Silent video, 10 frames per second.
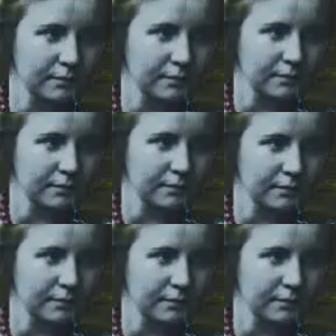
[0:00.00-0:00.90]

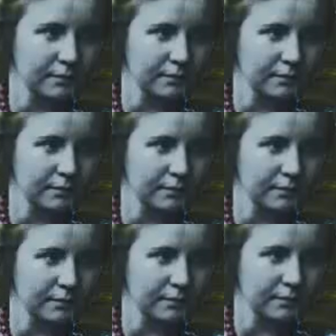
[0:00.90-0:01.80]

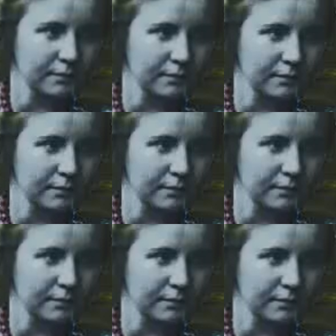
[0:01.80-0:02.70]

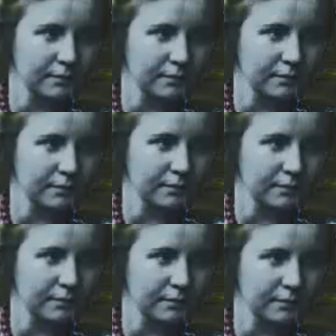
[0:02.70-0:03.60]

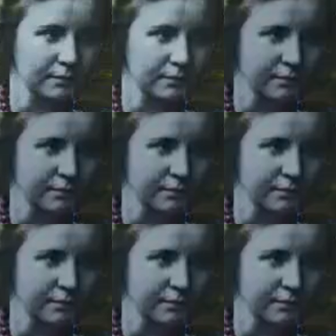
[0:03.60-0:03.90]
Nothing is said.